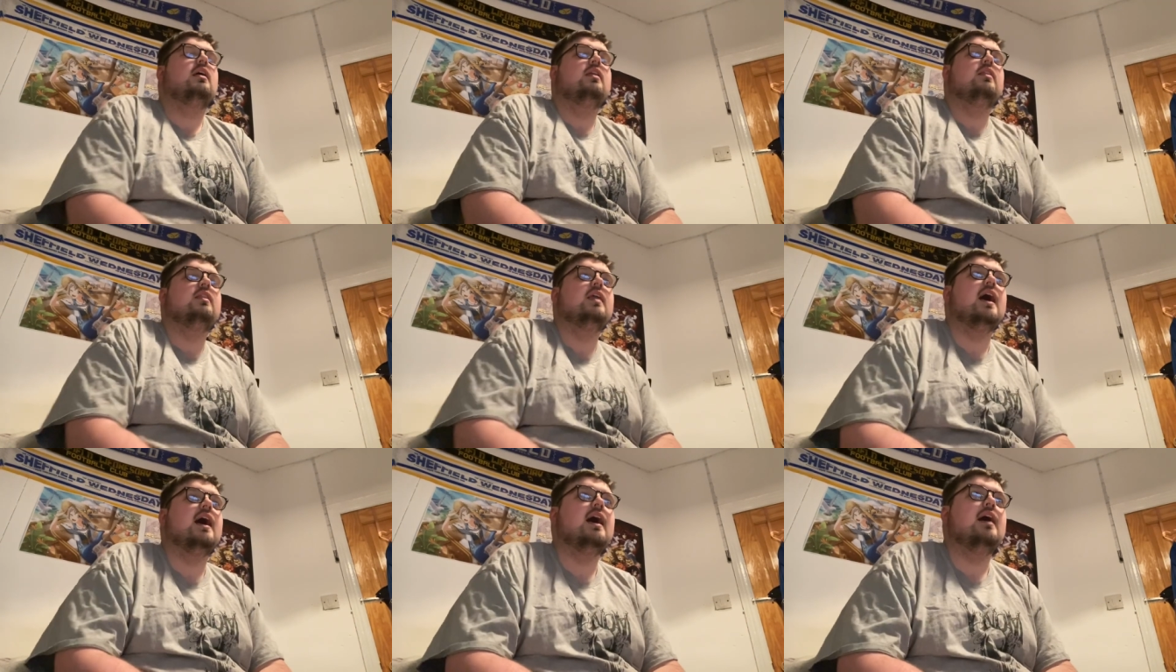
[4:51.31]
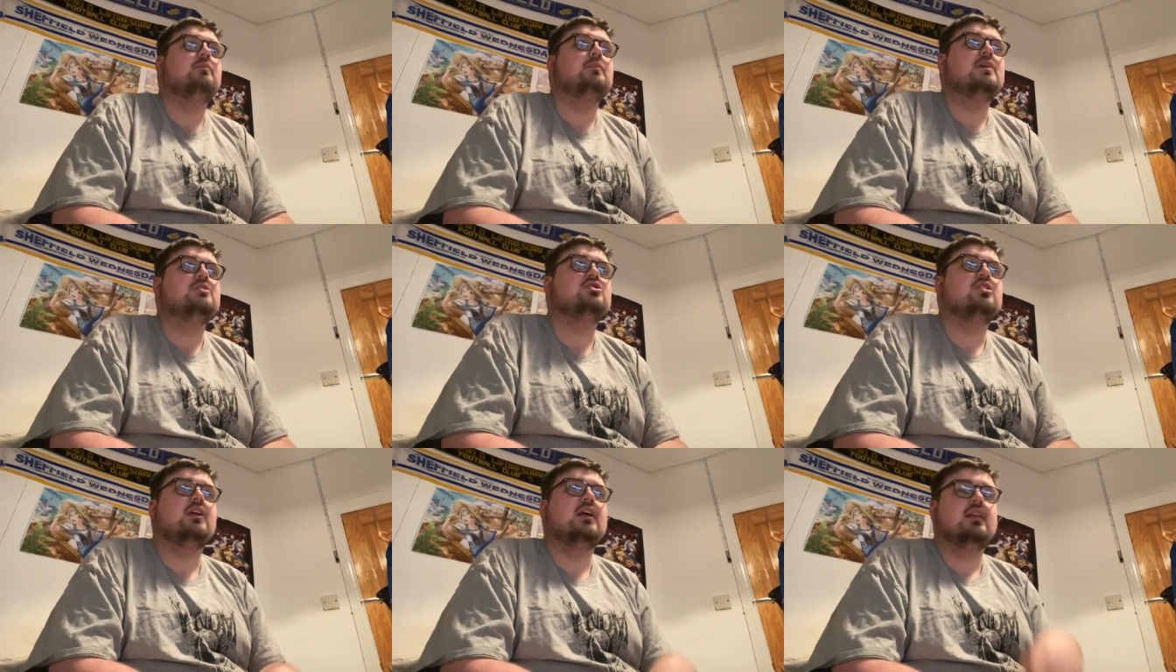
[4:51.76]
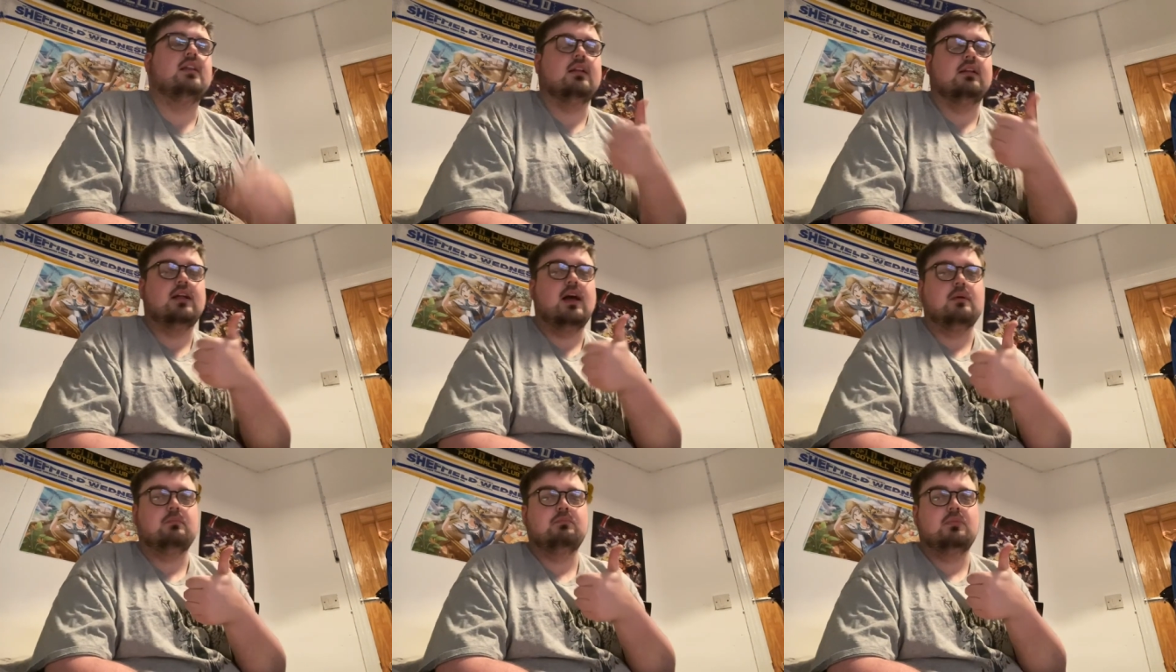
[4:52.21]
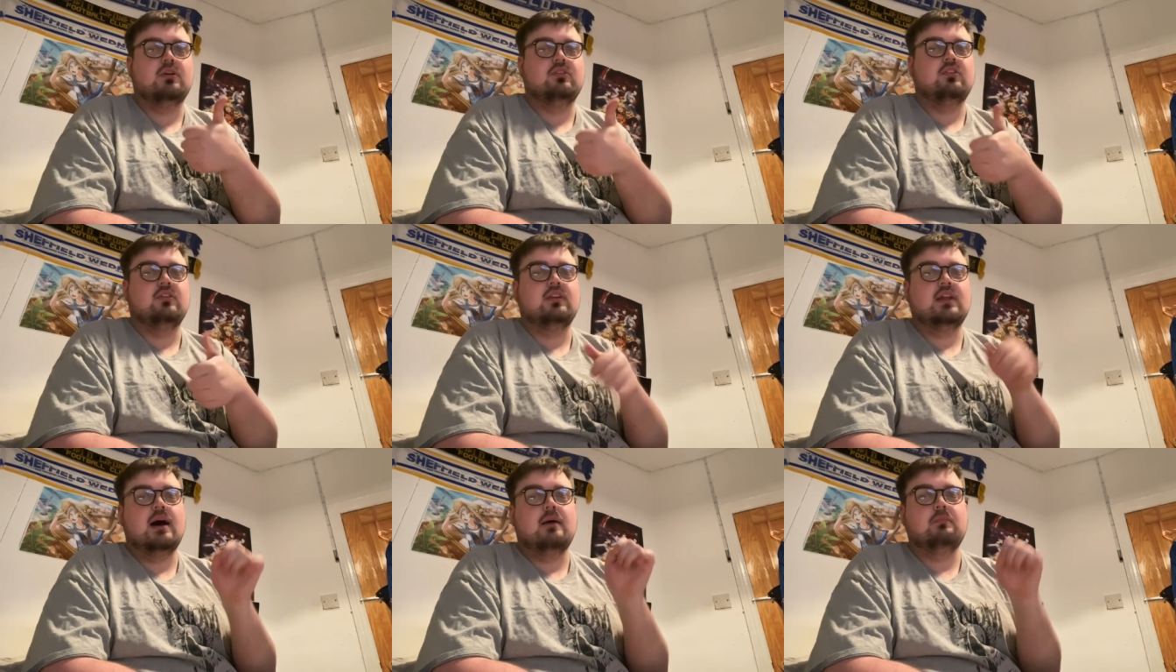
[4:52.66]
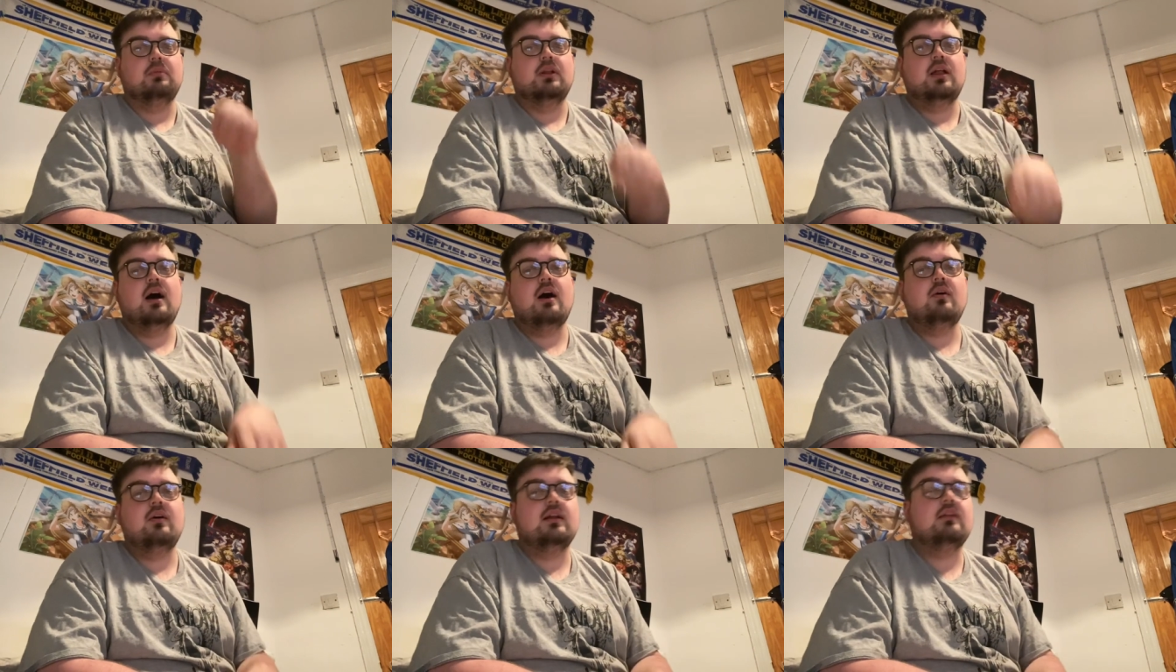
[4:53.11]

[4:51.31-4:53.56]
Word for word: then make sure to hit the like button down below.